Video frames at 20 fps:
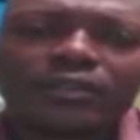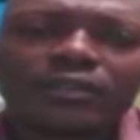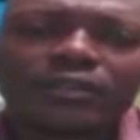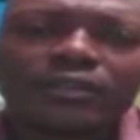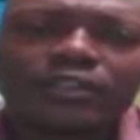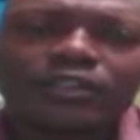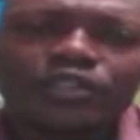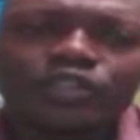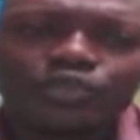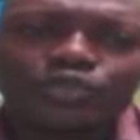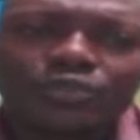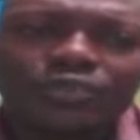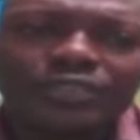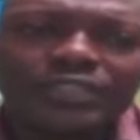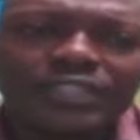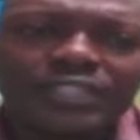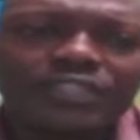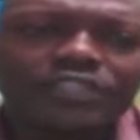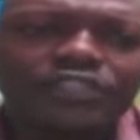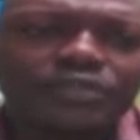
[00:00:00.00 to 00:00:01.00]
use
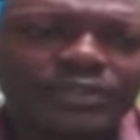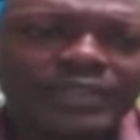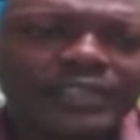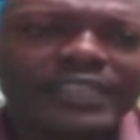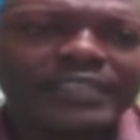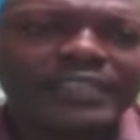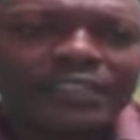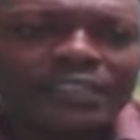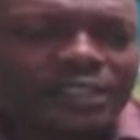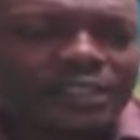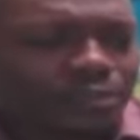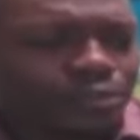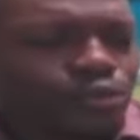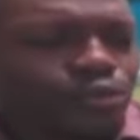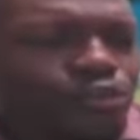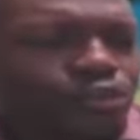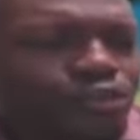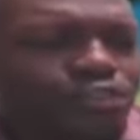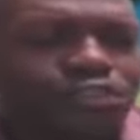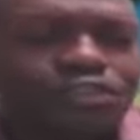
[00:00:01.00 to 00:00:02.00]
this united
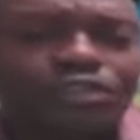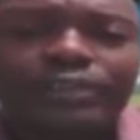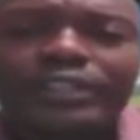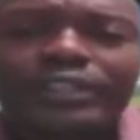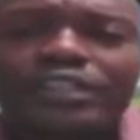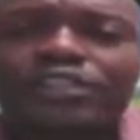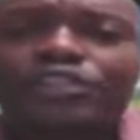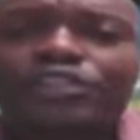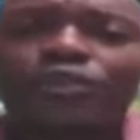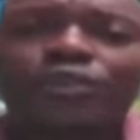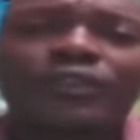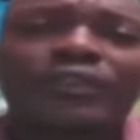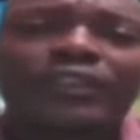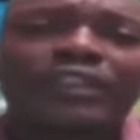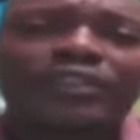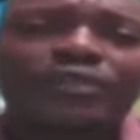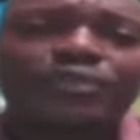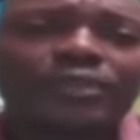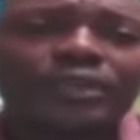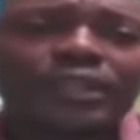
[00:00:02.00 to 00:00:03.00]
approach to ensure
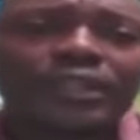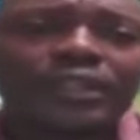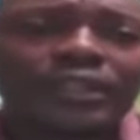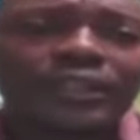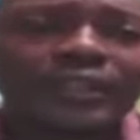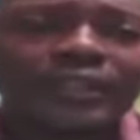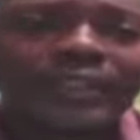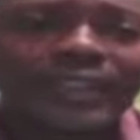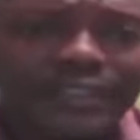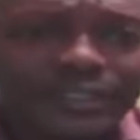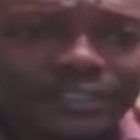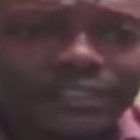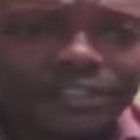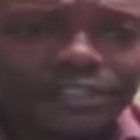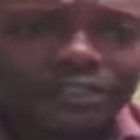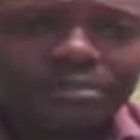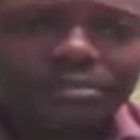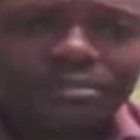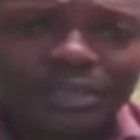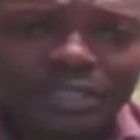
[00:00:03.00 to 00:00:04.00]
that we get
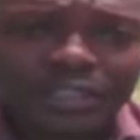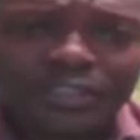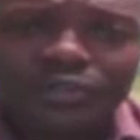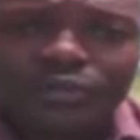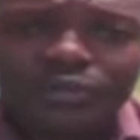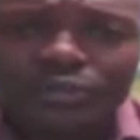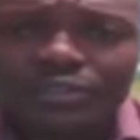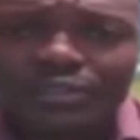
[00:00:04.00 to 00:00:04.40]
Tobago's